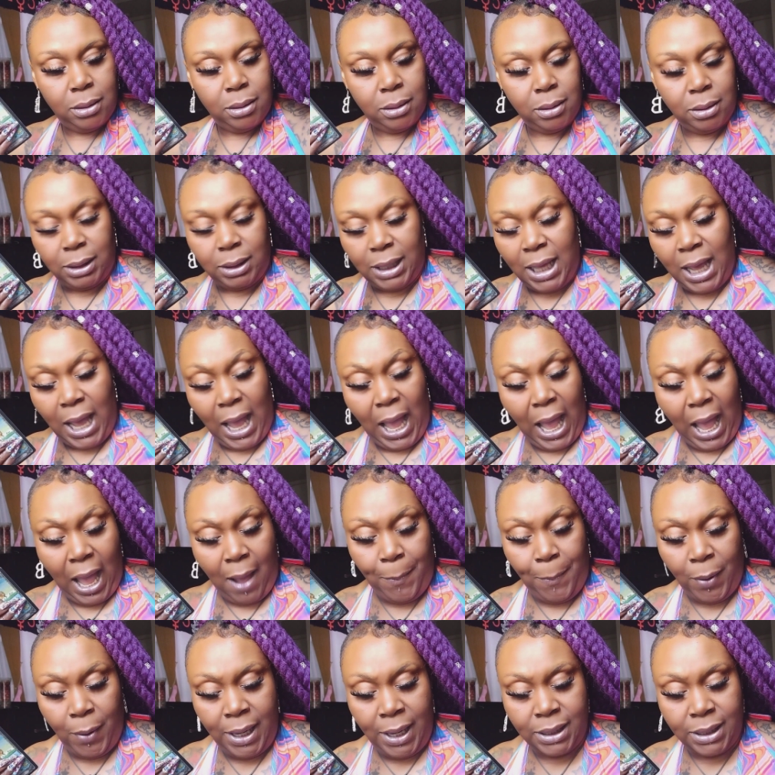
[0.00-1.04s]
Yeah, High
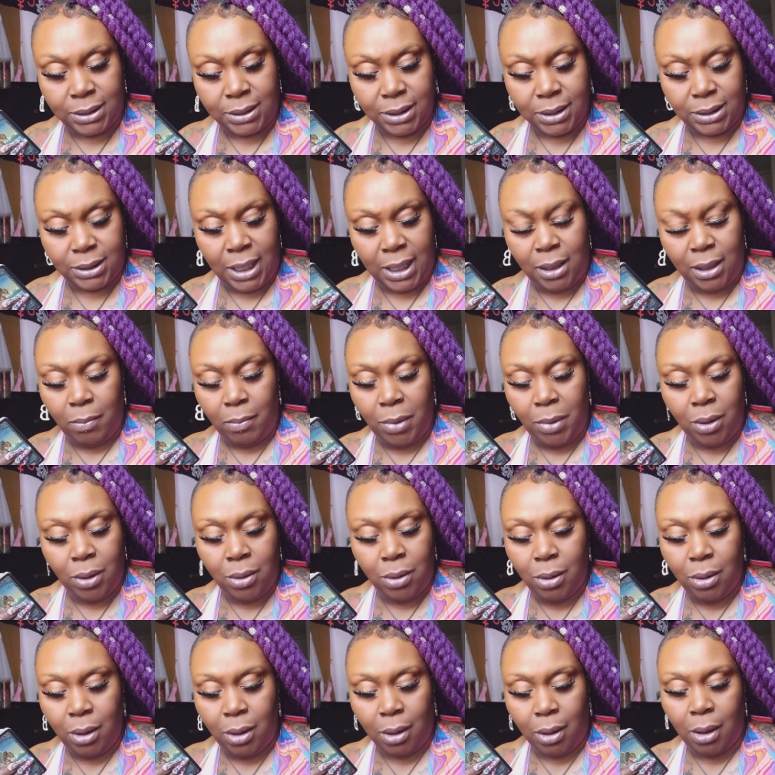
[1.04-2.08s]
Priestess in the
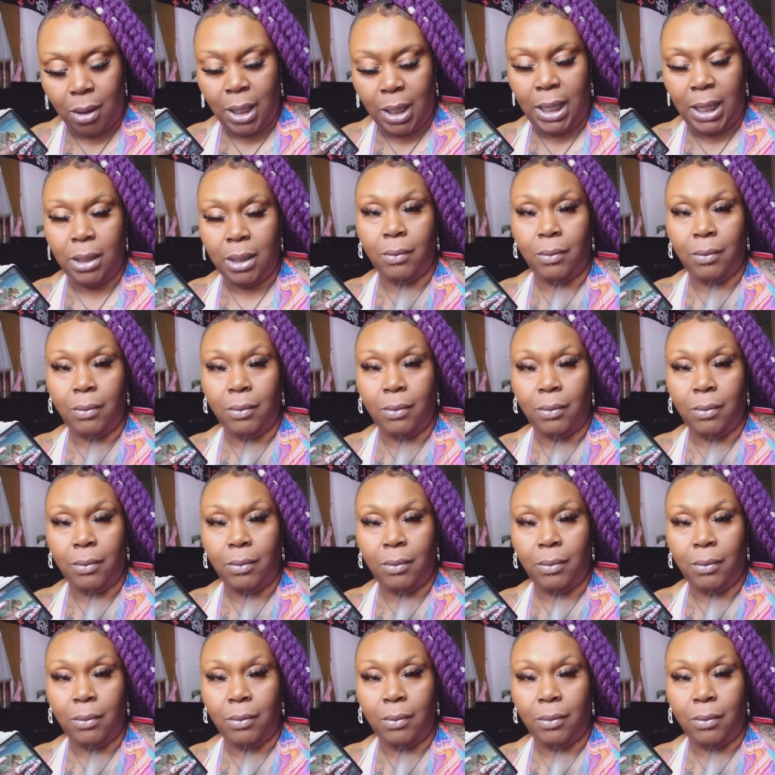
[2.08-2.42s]
Moon card in the